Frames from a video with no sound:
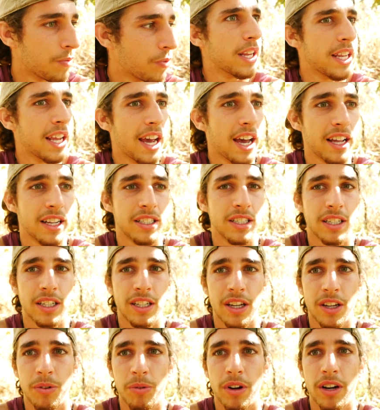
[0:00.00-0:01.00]
Yeah, it's a
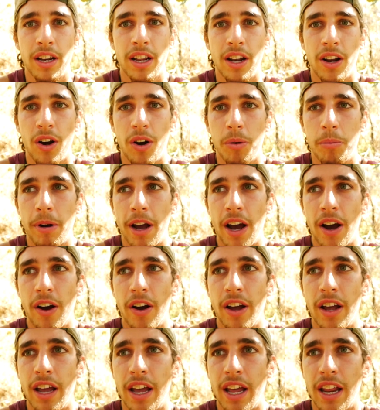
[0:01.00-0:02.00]
good one to know about,
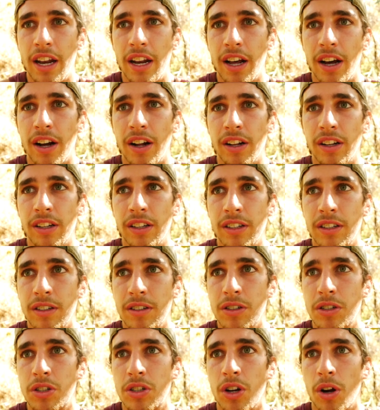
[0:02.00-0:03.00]
and I'll
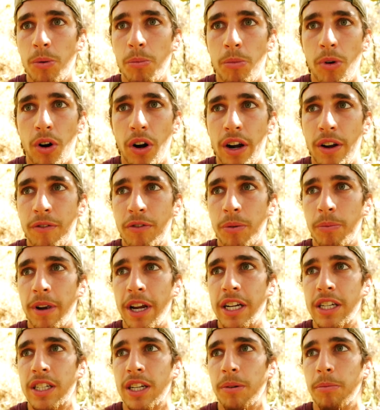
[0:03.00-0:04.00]
show more
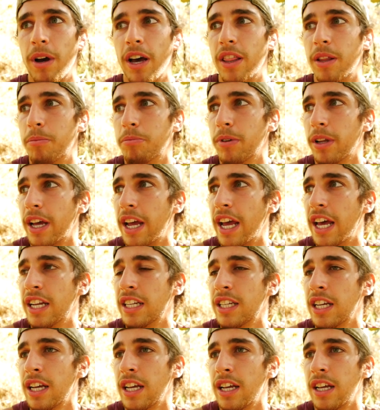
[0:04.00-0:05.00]
information about the plant,